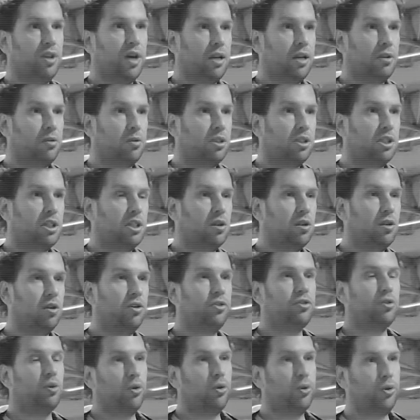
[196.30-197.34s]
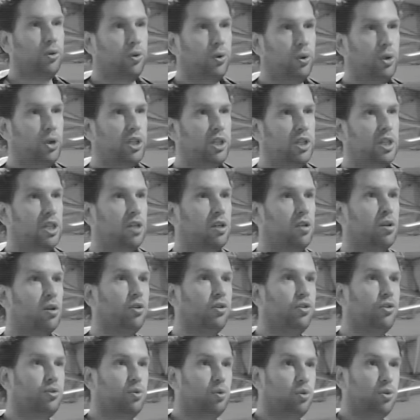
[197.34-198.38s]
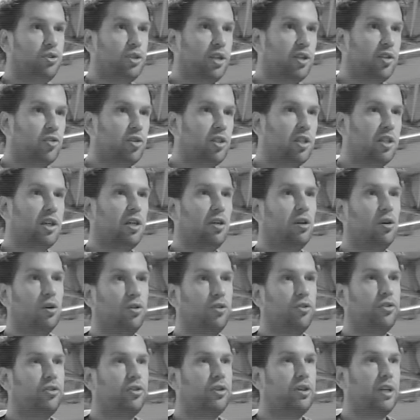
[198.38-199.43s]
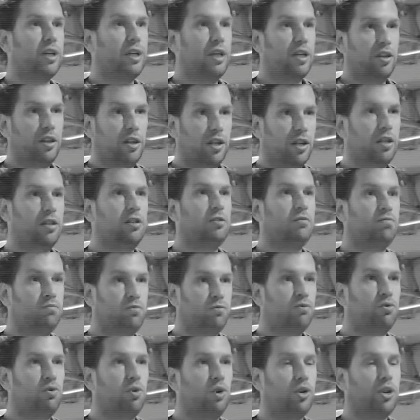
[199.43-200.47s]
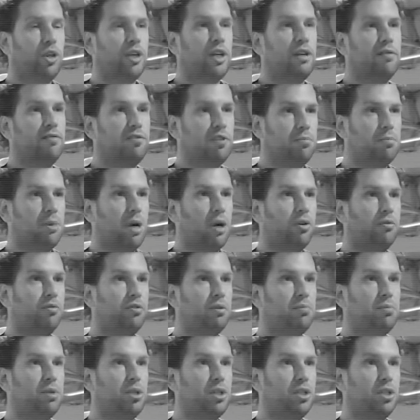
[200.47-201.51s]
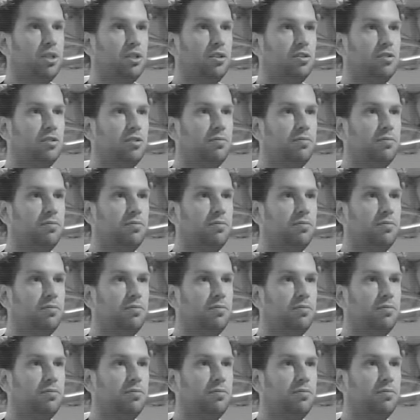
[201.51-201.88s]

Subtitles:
the 100 kilos, so 30 kilos to 60 kilos, and then for the given amount of repetitions.